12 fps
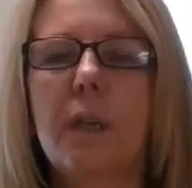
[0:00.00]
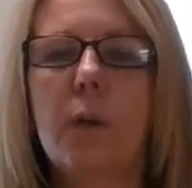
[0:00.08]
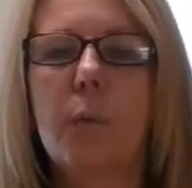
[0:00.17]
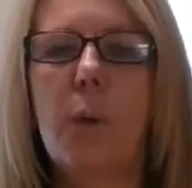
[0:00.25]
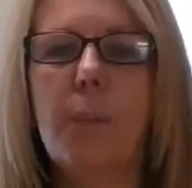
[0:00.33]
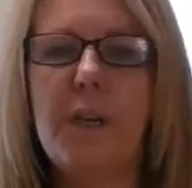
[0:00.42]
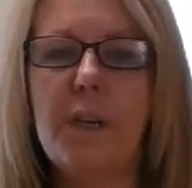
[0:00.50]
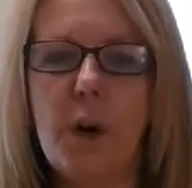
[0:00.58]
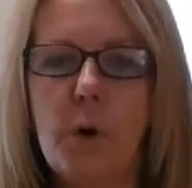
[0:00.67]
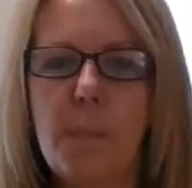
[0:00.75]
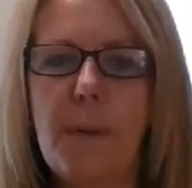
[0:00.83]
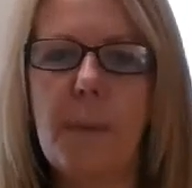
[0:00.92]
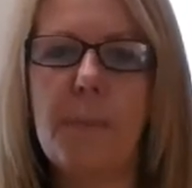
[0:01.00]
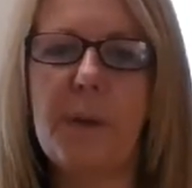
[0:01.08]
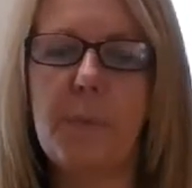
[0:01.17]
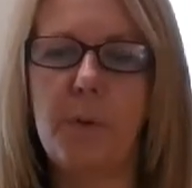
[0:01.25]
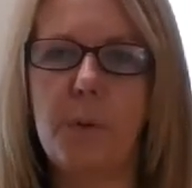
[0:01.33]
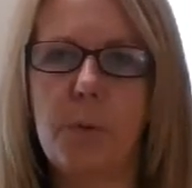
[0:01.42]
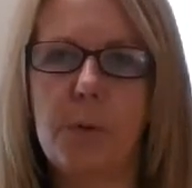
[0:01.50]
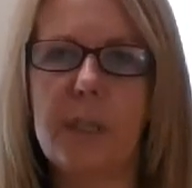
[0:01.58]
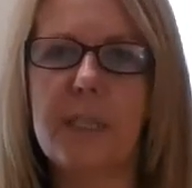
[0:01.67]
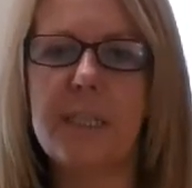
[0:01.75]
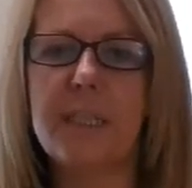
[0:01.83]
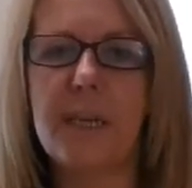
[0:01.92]
What we know about people who
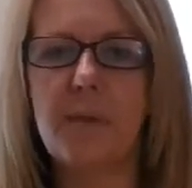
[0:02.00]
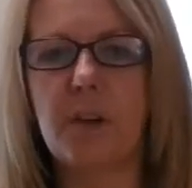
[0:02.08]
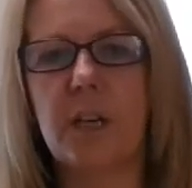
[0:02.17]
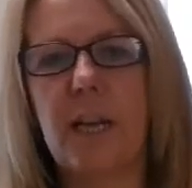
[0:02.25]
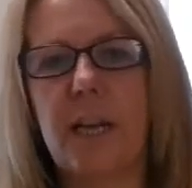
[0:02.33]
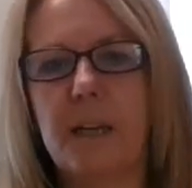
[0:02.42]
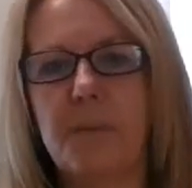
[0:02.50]
really savor life